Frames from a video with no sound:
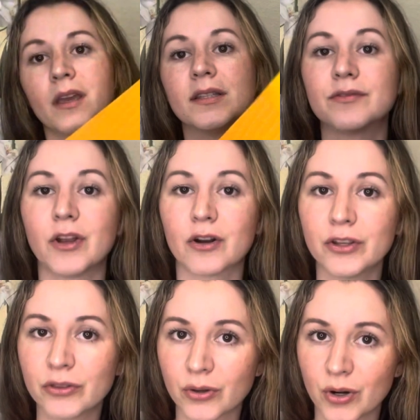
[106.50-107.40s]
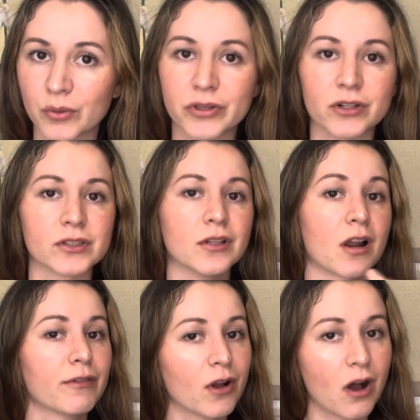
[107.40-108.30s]
It's very thorough. There's a lot
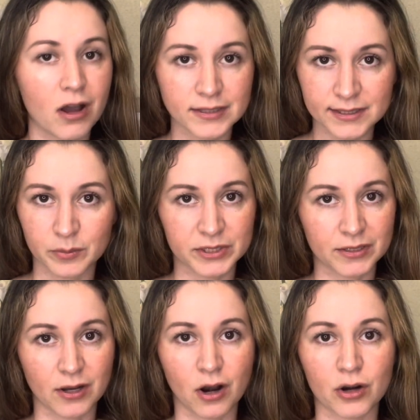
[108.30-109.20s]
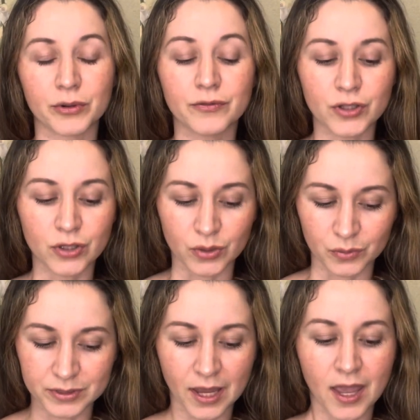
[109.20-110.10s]
of concepts that are reviewed.